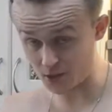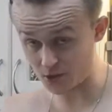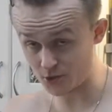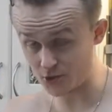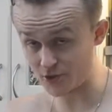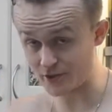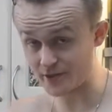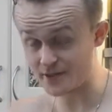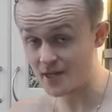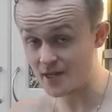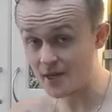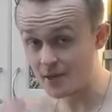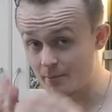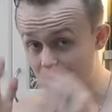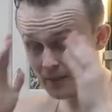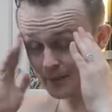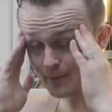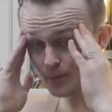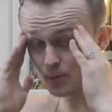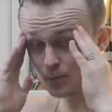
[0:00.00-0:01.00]
countries.
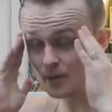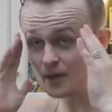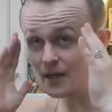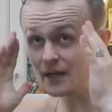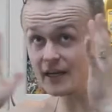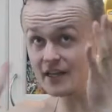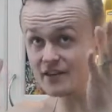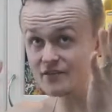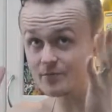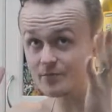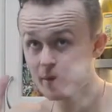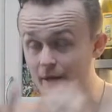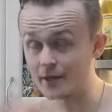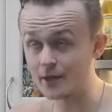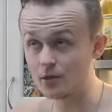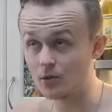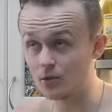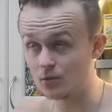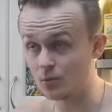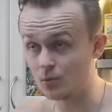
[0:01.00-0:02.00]
People live by
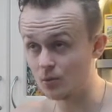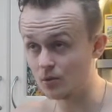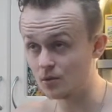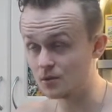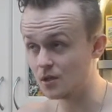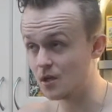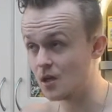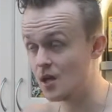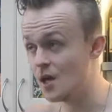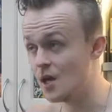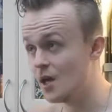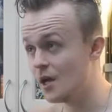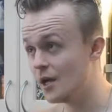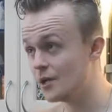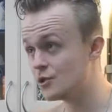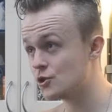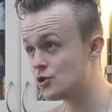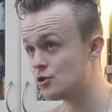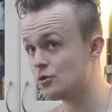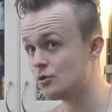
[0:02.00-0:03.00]
cold water.
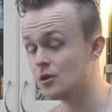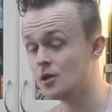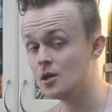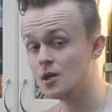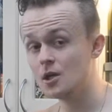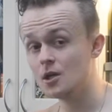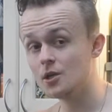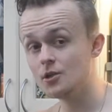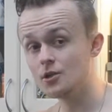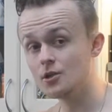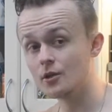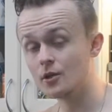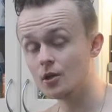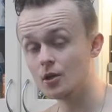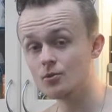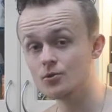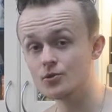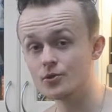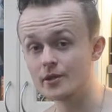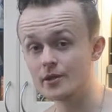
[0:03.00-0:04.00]
And sure, you know,
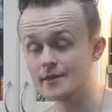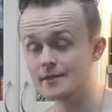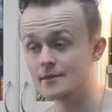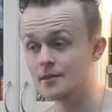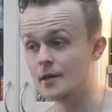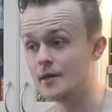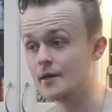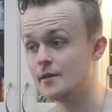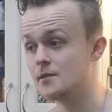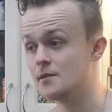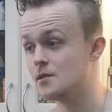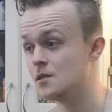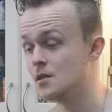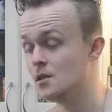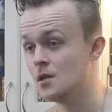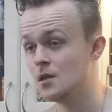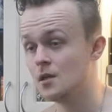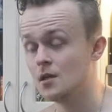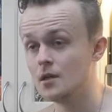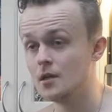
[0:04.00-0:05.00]
cold drinks nice,
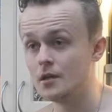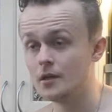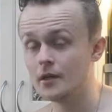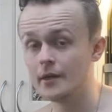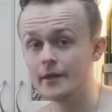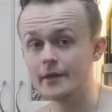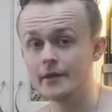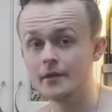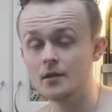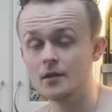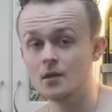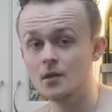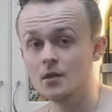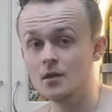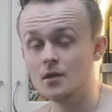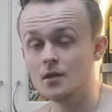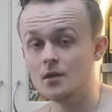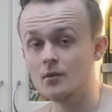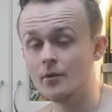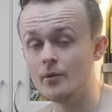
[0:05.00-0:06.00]
like
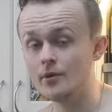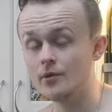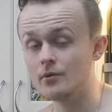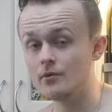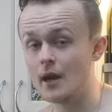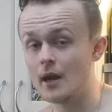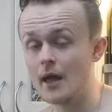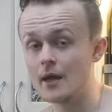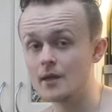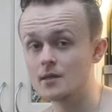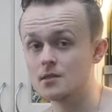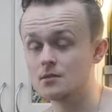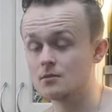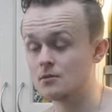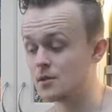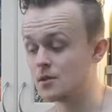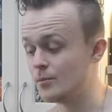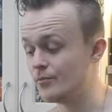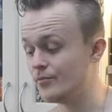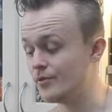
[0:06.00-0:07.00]
when you're relaxing or
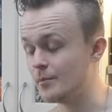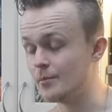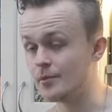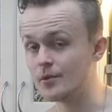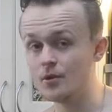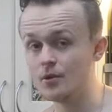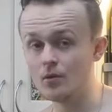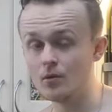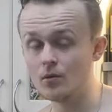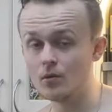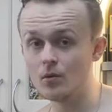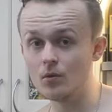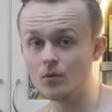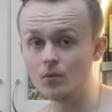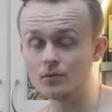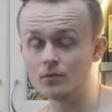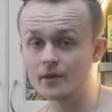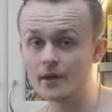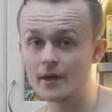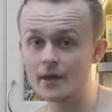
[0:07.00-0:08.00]
something, but not
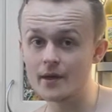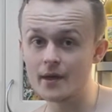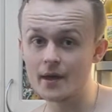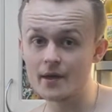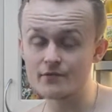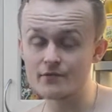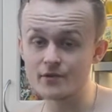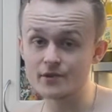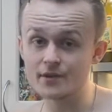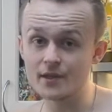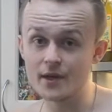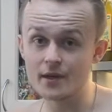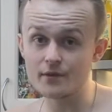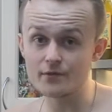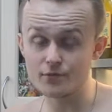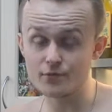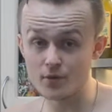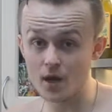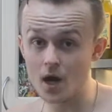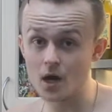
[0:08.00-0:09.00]
all day, every day,
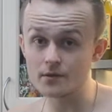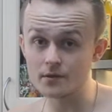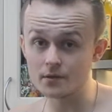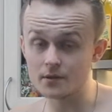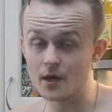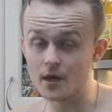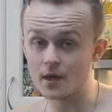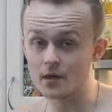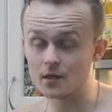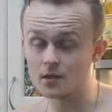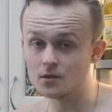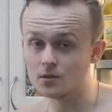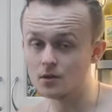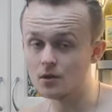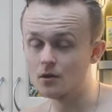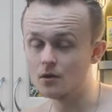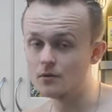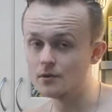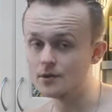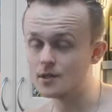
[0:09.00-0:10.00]
throughout the day. You
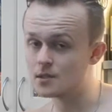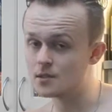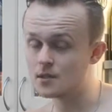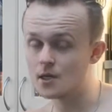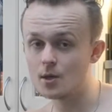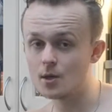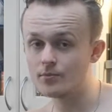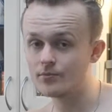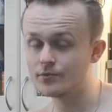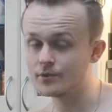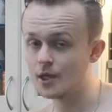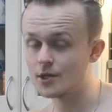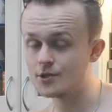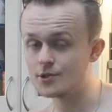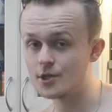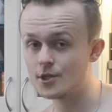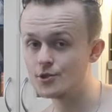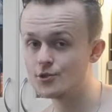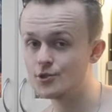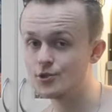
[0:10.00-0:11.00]
know, it doesn't help for
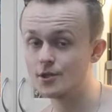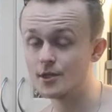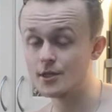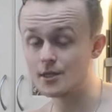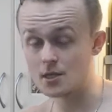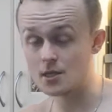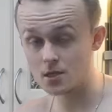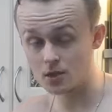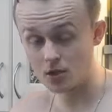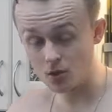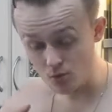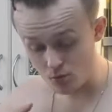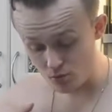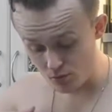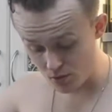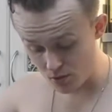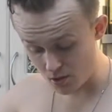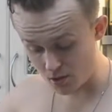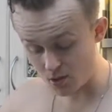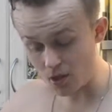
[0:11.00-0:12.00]
digestion. It
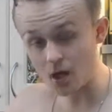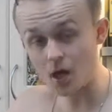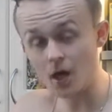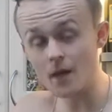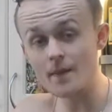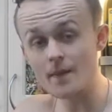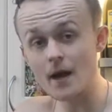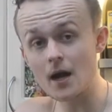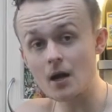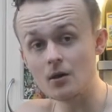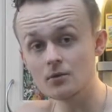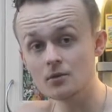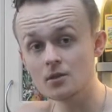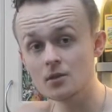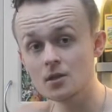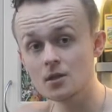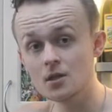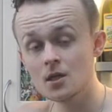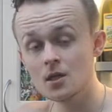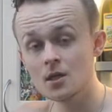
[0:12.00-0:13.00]
slows the gut down.
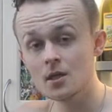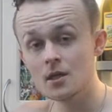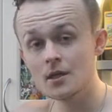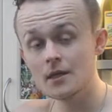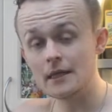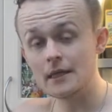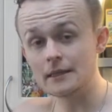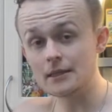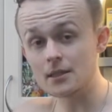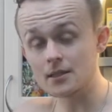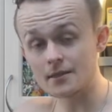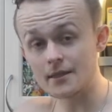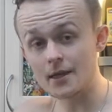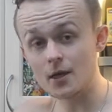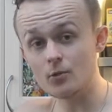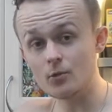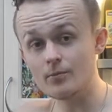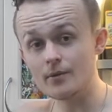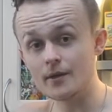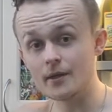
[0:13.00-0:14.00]
It doesn't
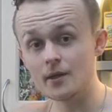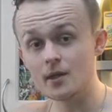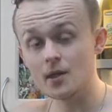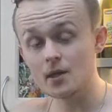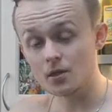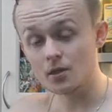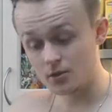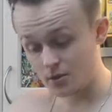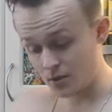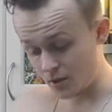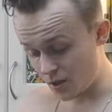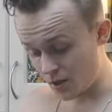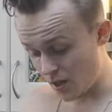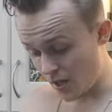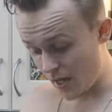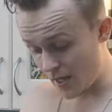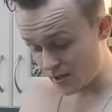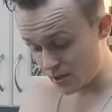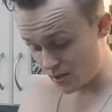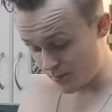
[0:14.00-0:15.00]
help it, because the gut
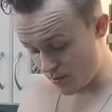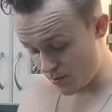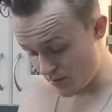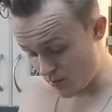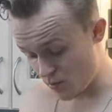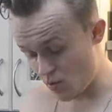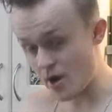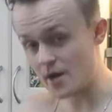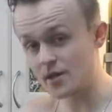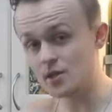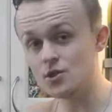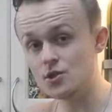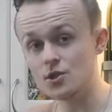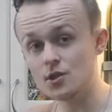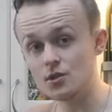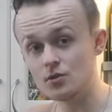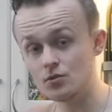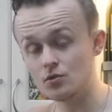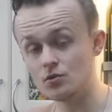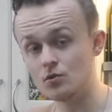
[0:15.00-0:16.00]
has to put more energy
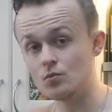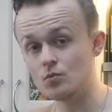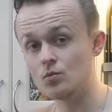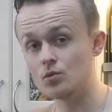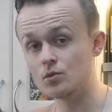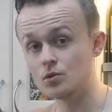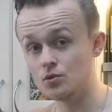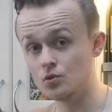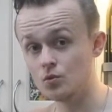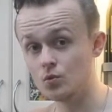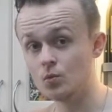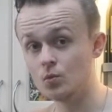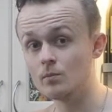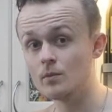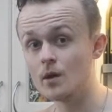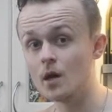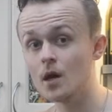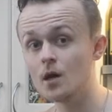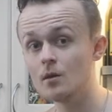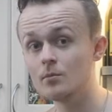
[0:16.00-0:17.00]
into the water to warm
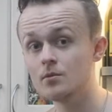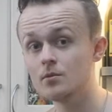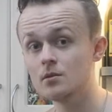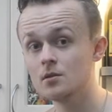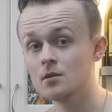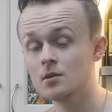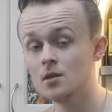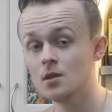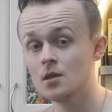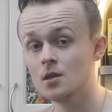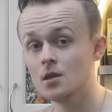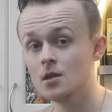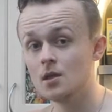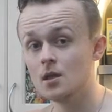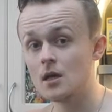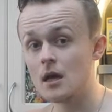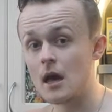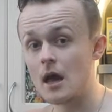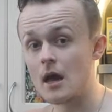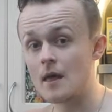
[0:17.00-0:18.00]
it up,
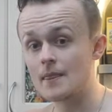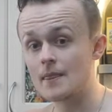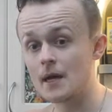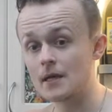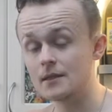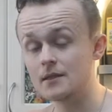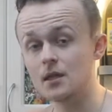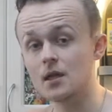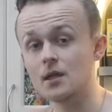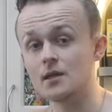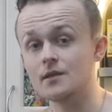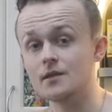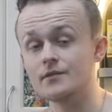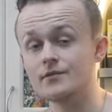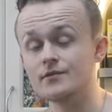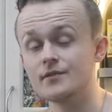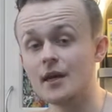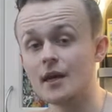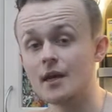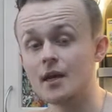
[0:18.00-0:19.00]
and that
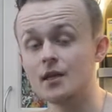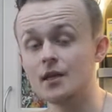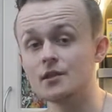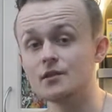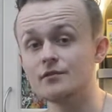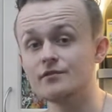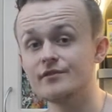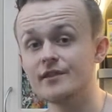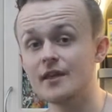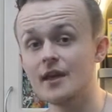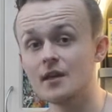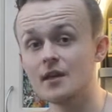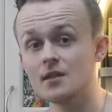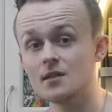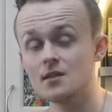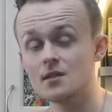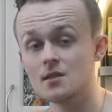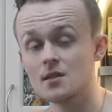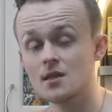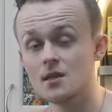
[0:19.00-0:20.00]
kind of
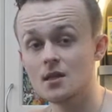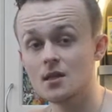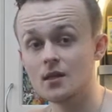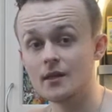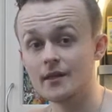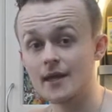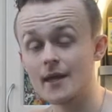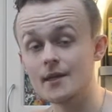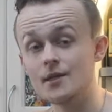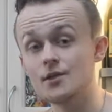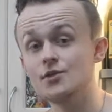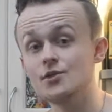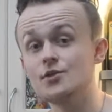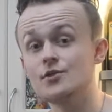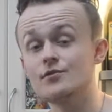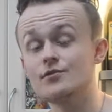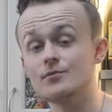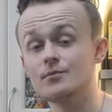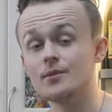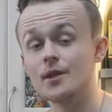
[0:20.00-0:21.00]
takes
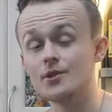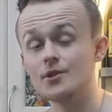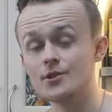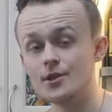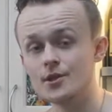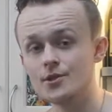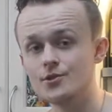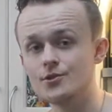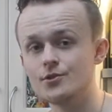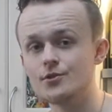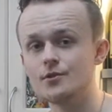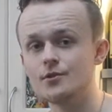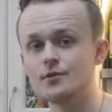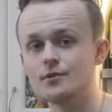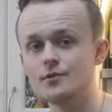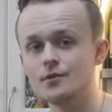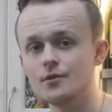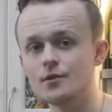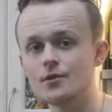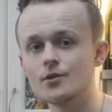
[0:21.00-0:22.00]
energy from digestion.
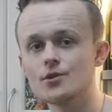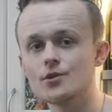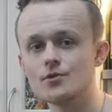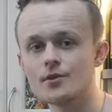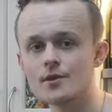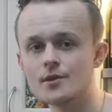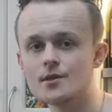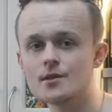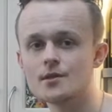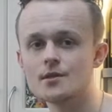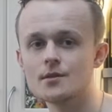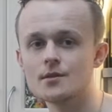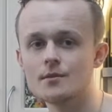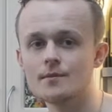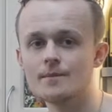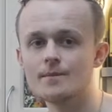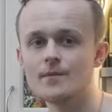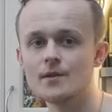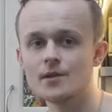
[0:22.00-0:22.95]
You know, stresses the